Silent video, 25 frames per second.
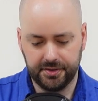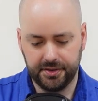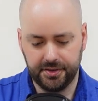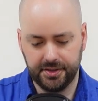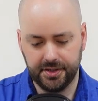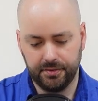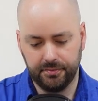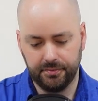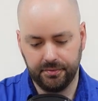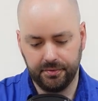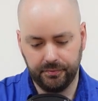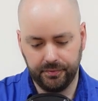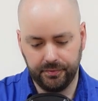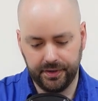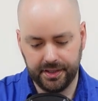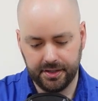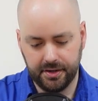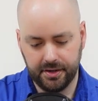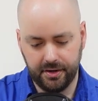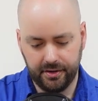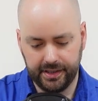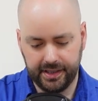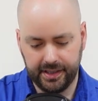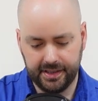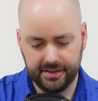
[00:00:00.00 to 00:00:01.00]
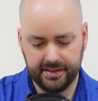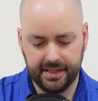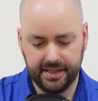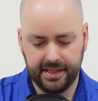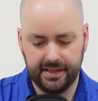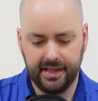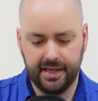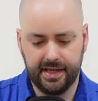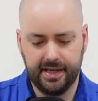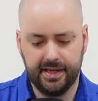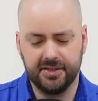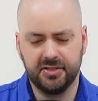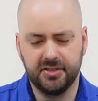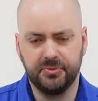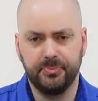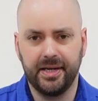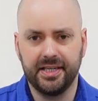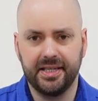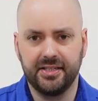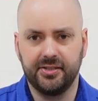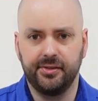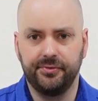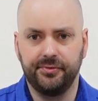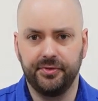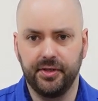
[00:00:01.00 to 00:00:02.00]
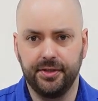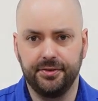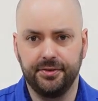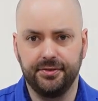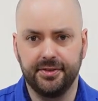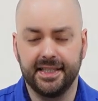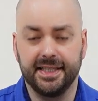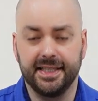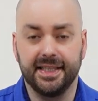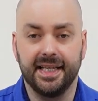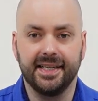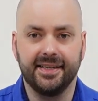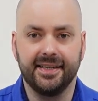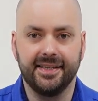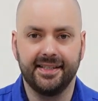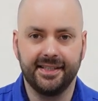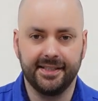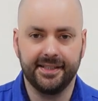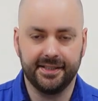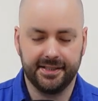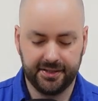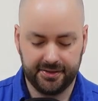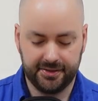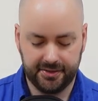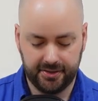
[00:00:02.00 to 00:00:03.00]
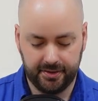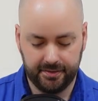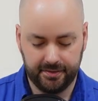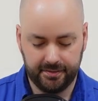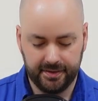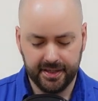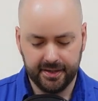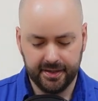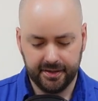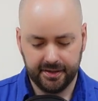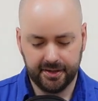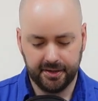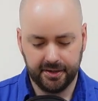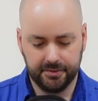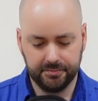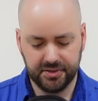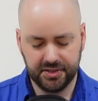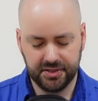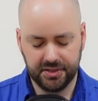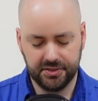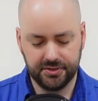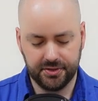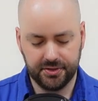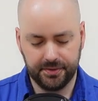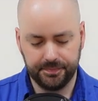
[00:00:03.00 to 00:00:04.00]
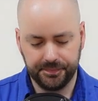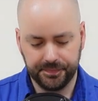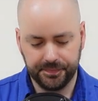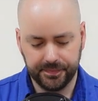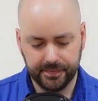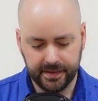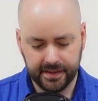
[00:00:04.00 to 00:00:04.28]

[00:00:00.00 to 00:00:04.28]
You don't want wind going inside there, especially if you're using like an intercom system.